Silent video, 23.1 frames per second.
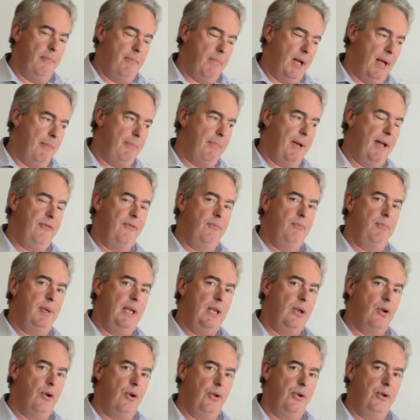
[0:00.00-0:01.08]
above and
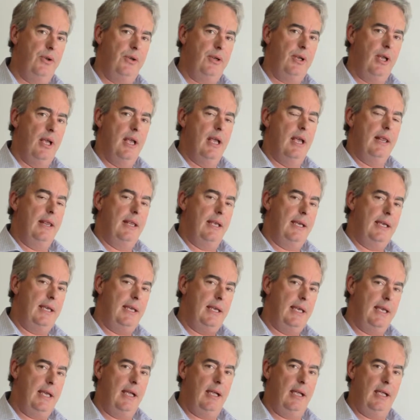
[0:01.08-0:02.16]
beyond the
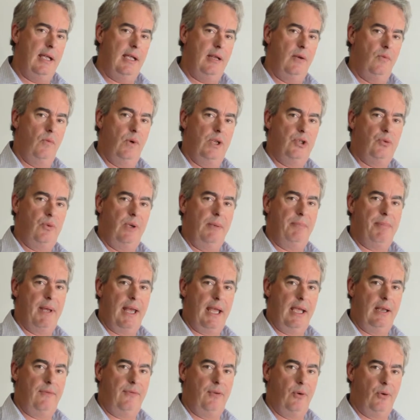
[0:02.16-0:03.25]
year in which we
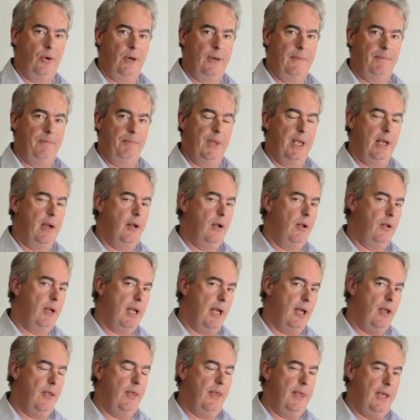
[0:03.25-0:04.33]
paid for it. And
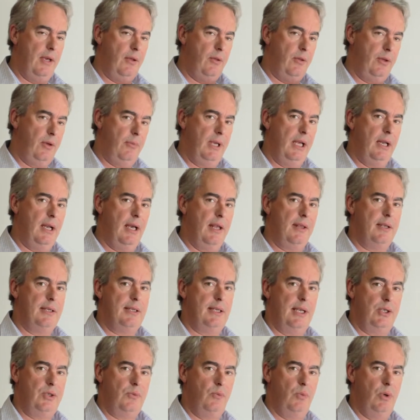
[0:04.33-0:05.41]
there'll be another
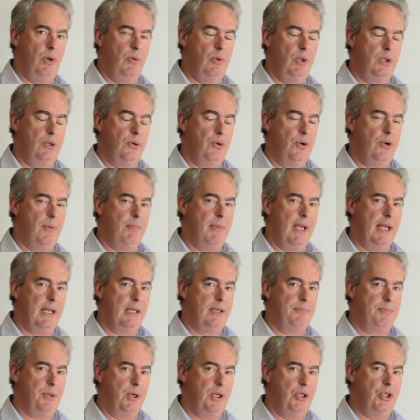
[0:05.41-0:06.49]
session where we'll talk about
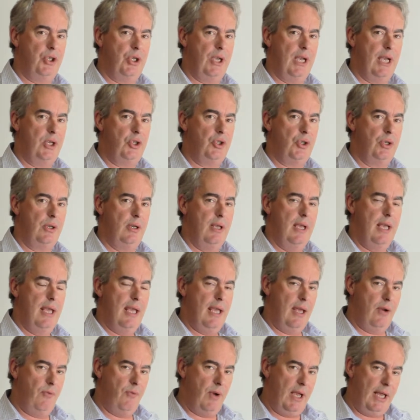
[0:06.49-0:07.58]
depreciation
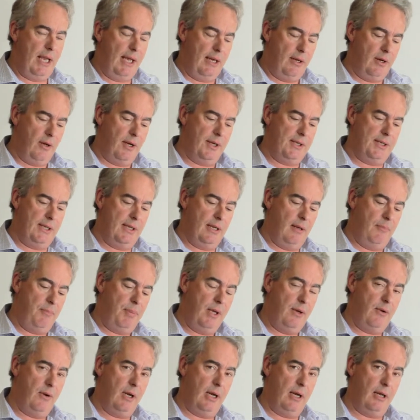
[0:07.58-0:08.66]
and recognising the
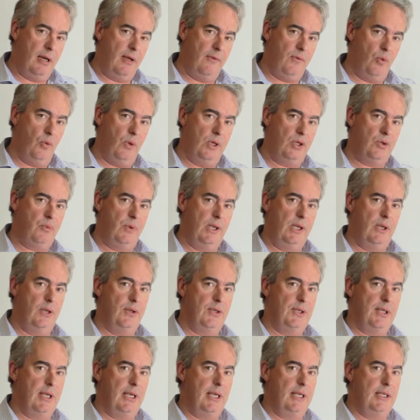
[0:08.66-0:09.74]
period over which we
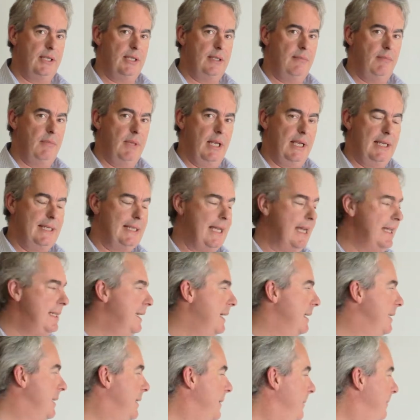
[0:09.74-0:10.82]
use these
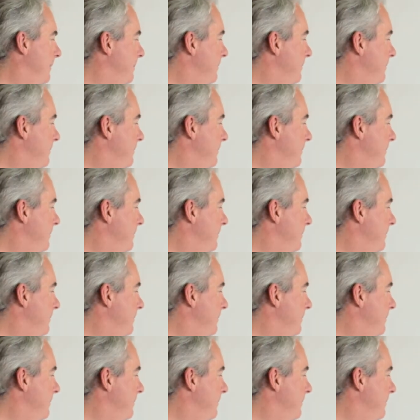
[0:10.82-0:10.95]
assets.